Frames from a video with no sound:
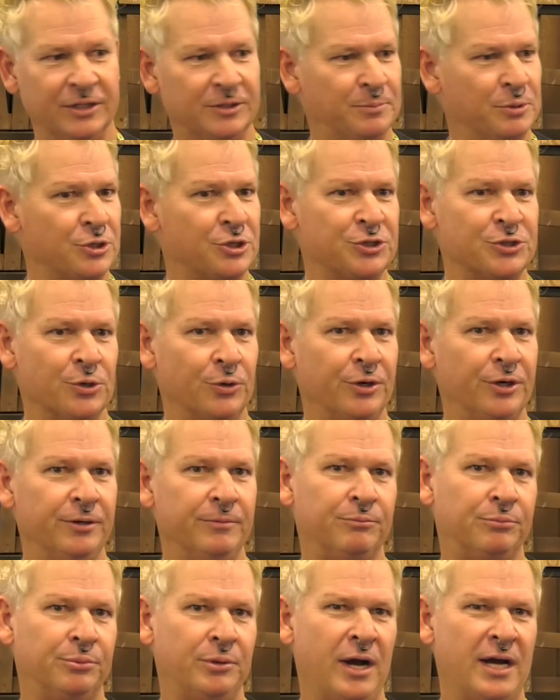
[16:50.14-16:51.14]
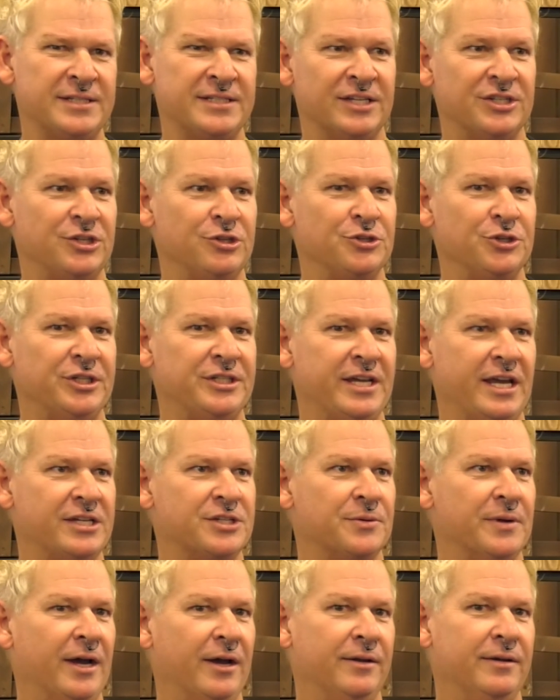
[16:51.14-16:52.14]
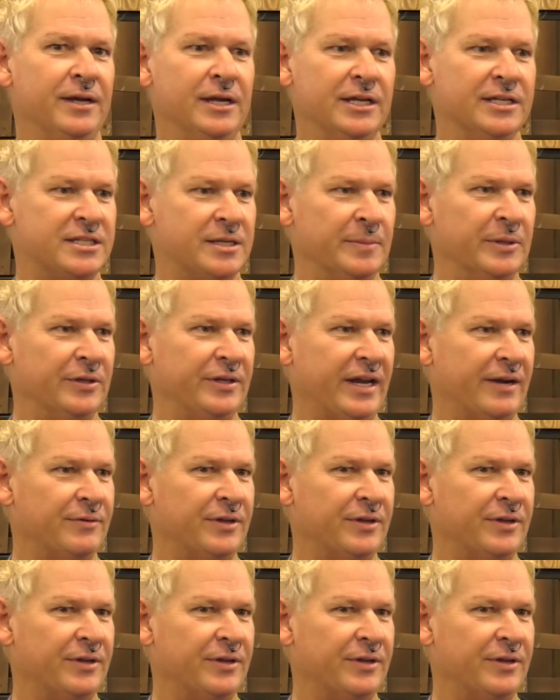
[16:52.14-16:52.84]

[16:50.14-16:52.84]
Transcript: purchase order. Process usually takes around stability,